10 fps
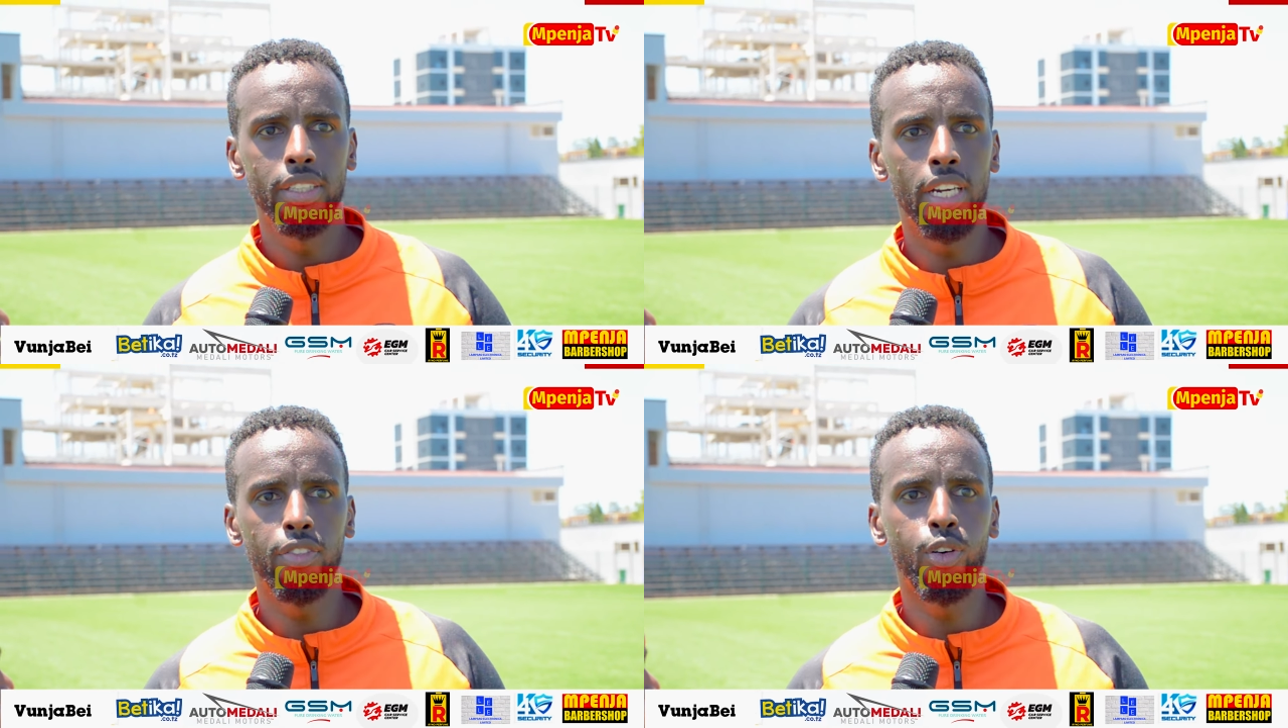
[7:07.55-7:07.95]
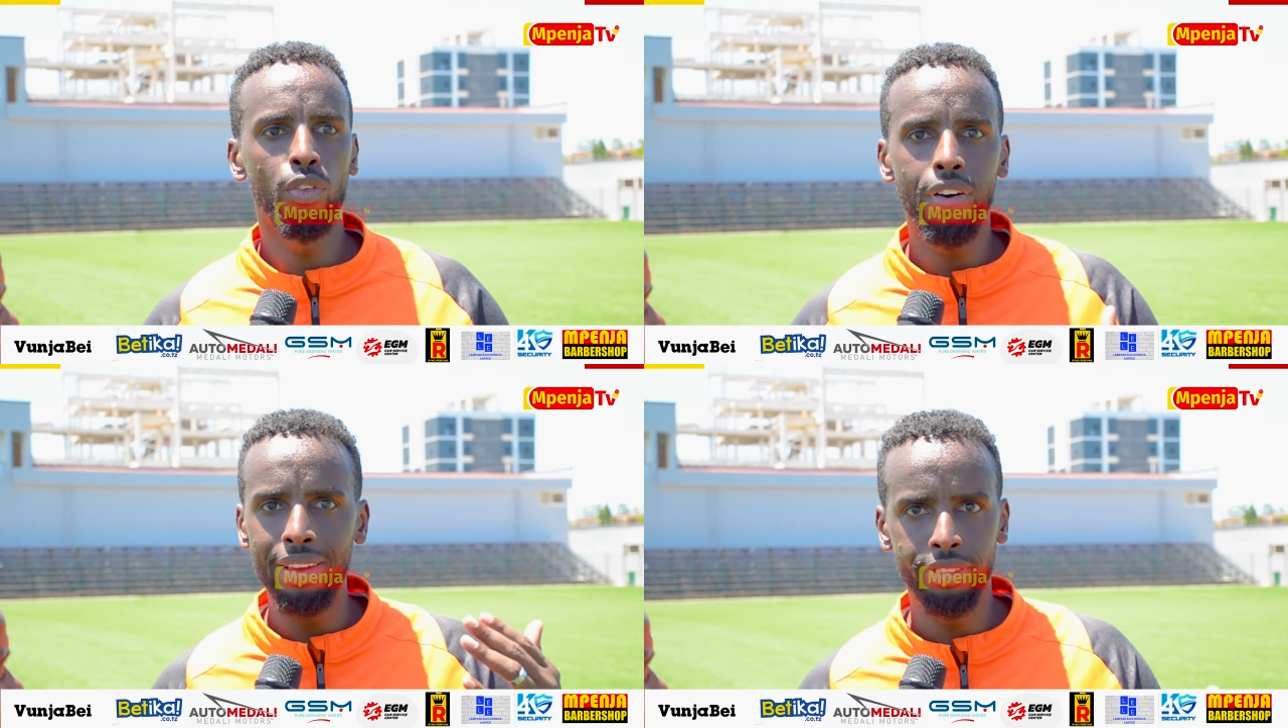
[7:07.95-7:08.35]
There are four
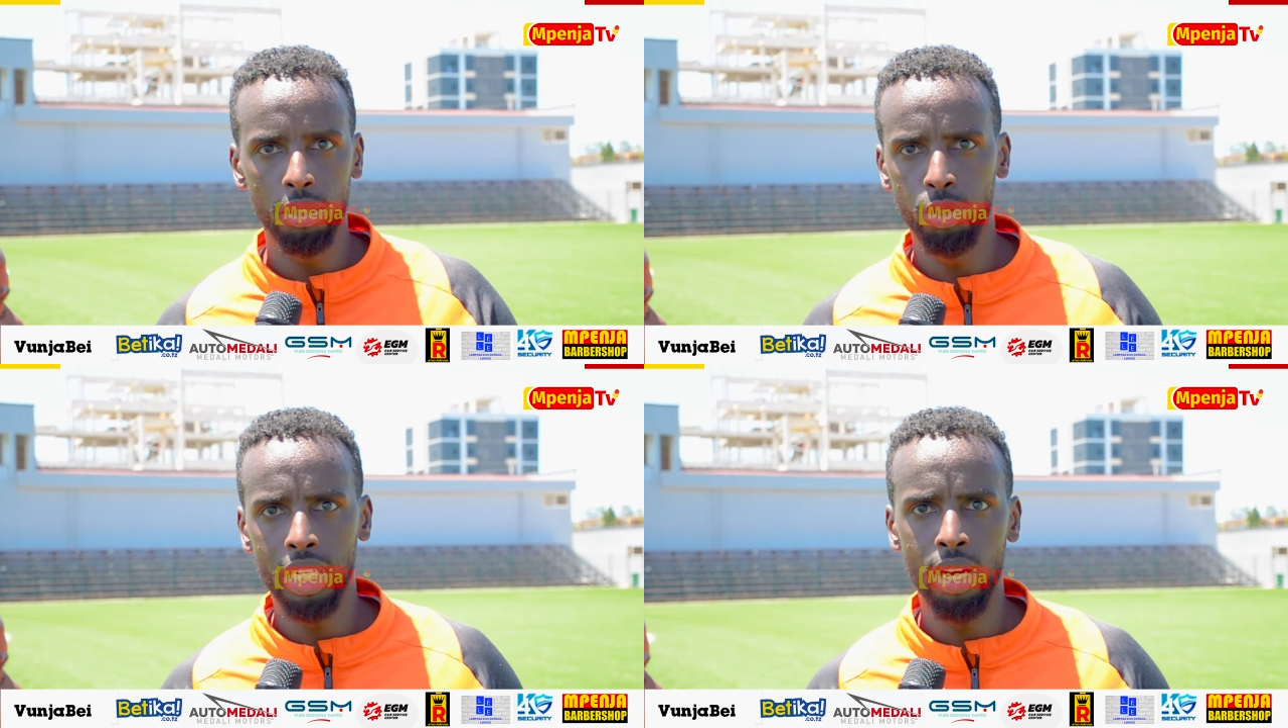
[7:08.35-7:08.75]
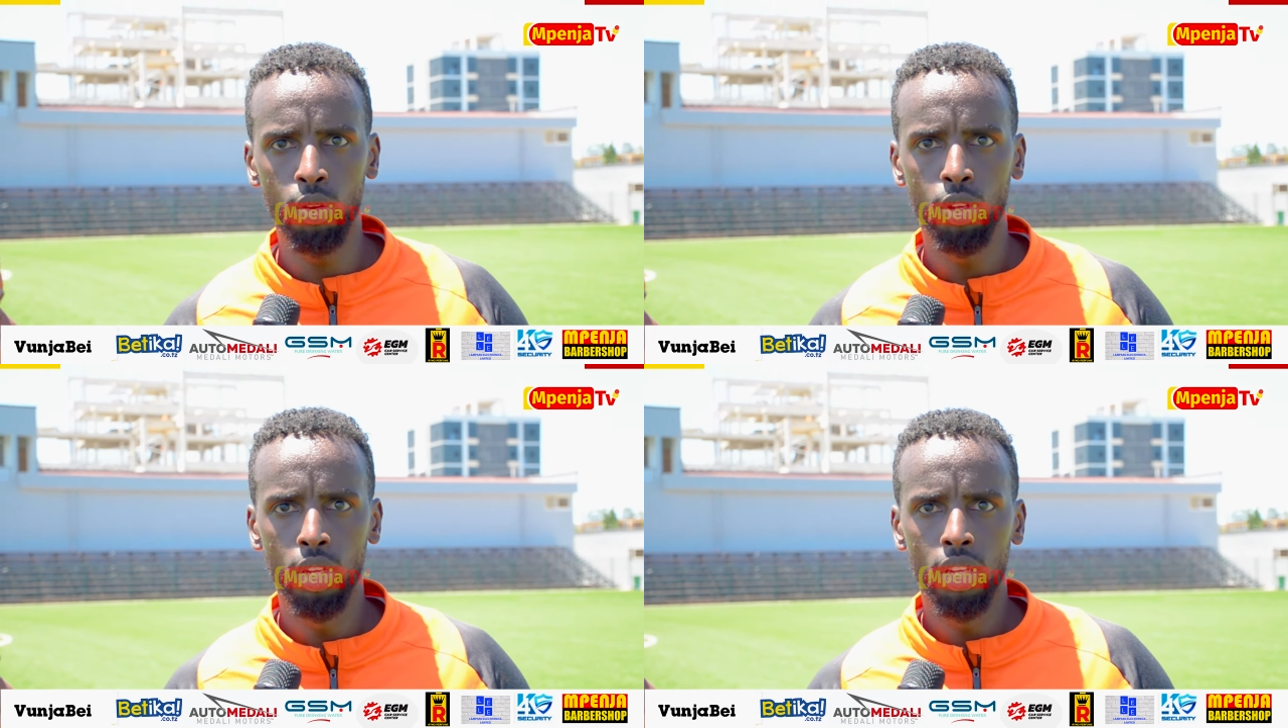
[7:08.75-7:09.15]
or five teams
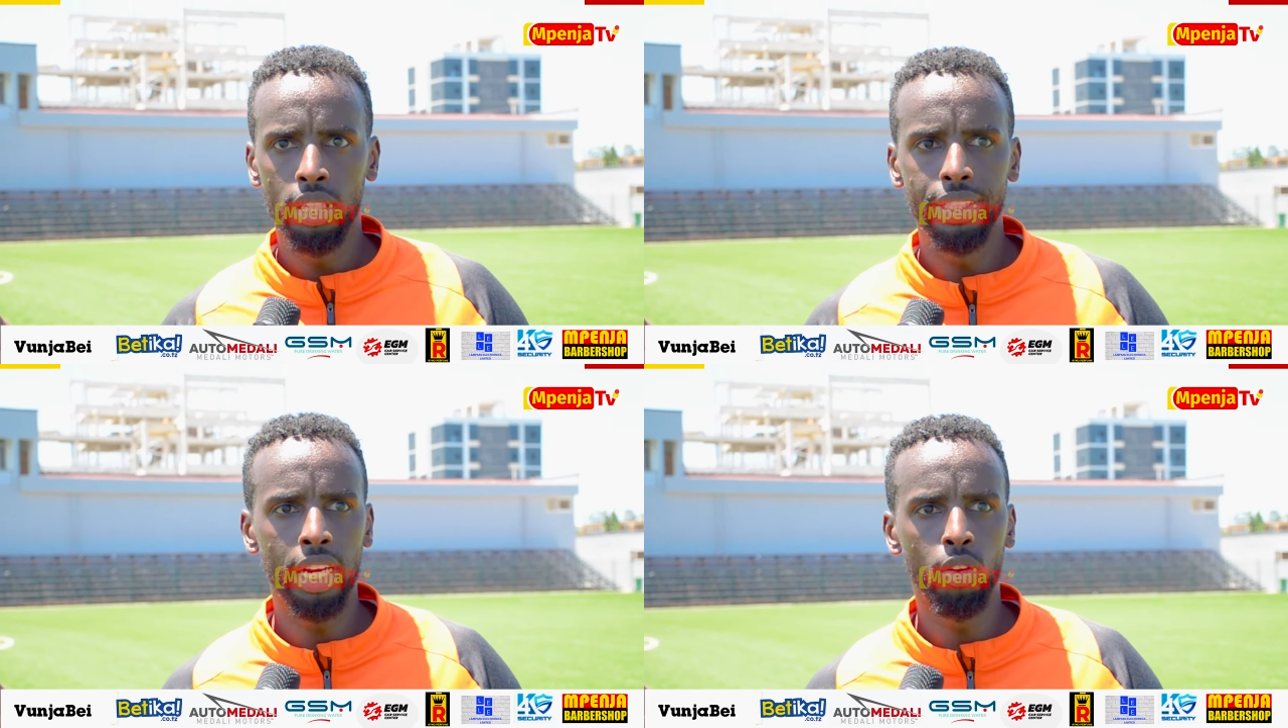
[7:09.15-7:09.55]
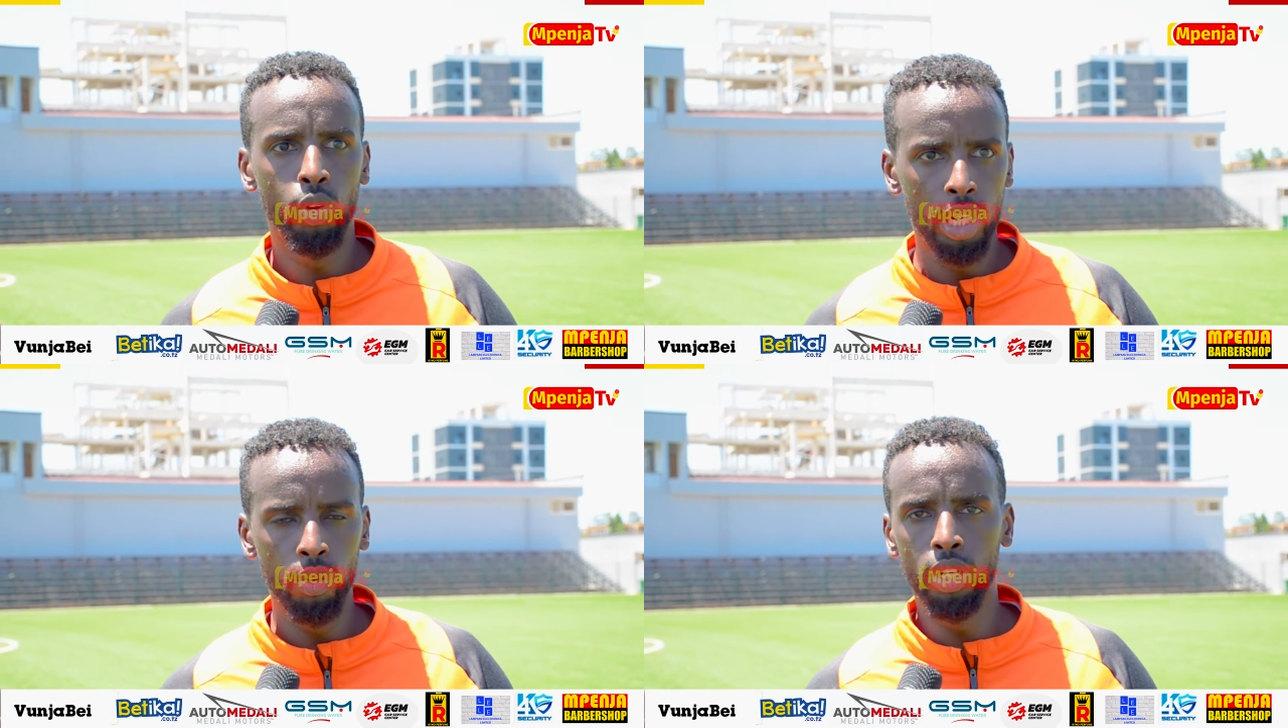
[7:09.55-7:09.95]
now that are really,